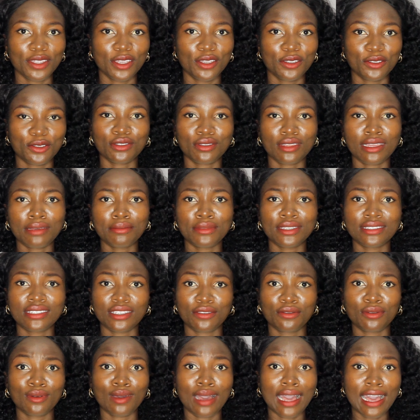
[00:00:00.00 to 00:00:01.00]
So that means
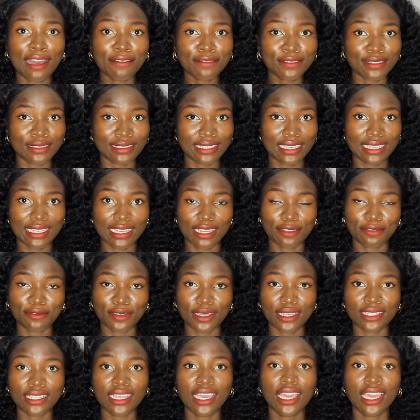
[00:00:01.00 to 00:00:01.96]
if you have to take caffeine,